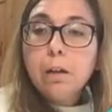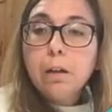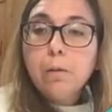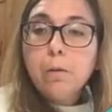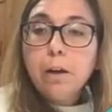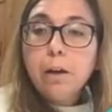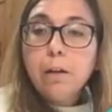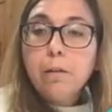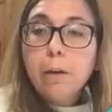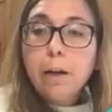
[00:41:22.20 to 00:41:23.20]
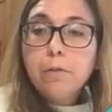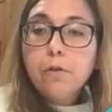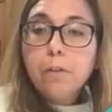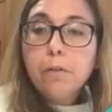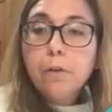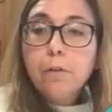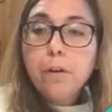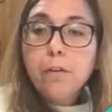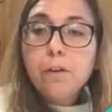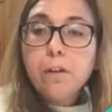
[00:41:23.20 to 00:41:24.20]
Well, we have to drive
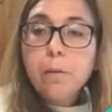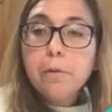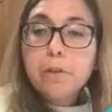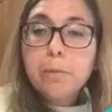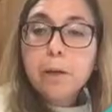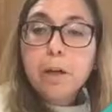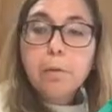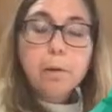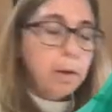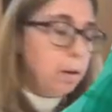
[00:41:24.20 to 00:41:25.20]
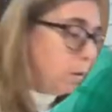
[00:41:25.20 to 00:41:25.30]
35 kilometers to pick up our mail.